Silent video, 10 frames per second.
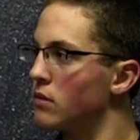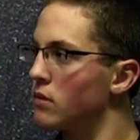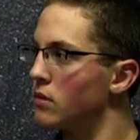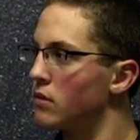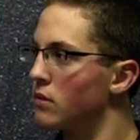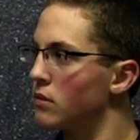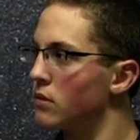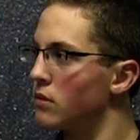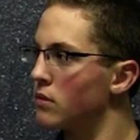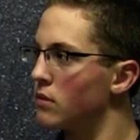
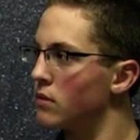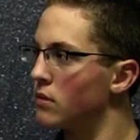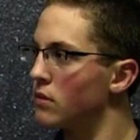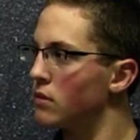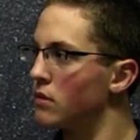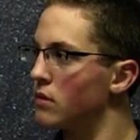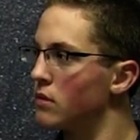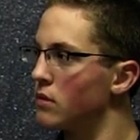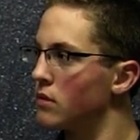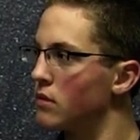
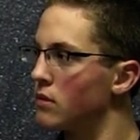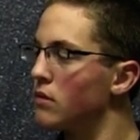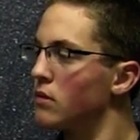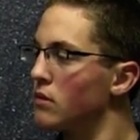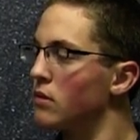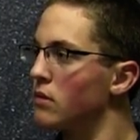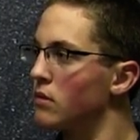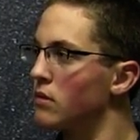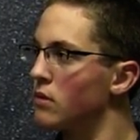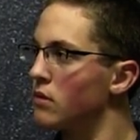
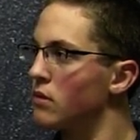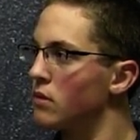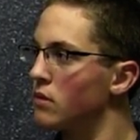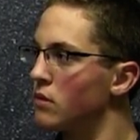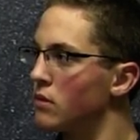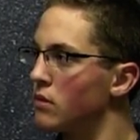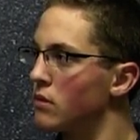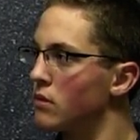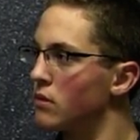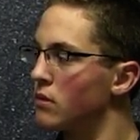
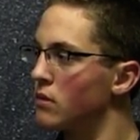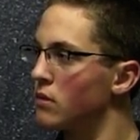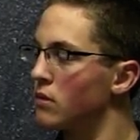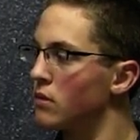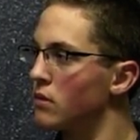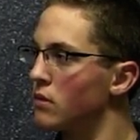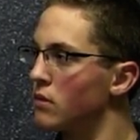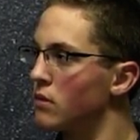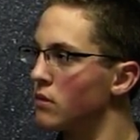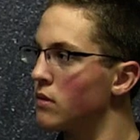
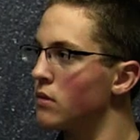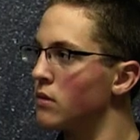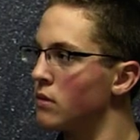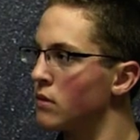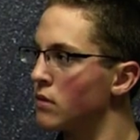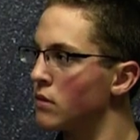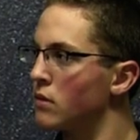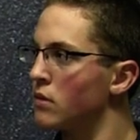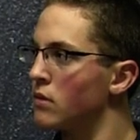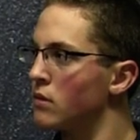
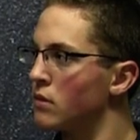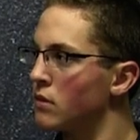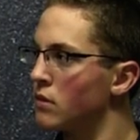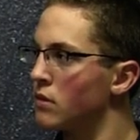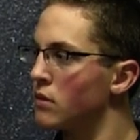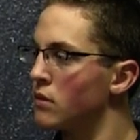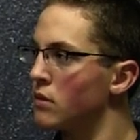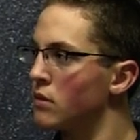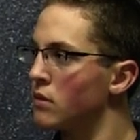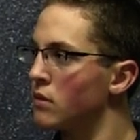
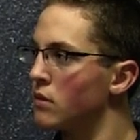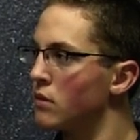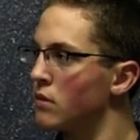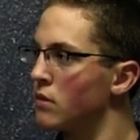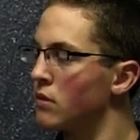No words are spoken by the person on screen.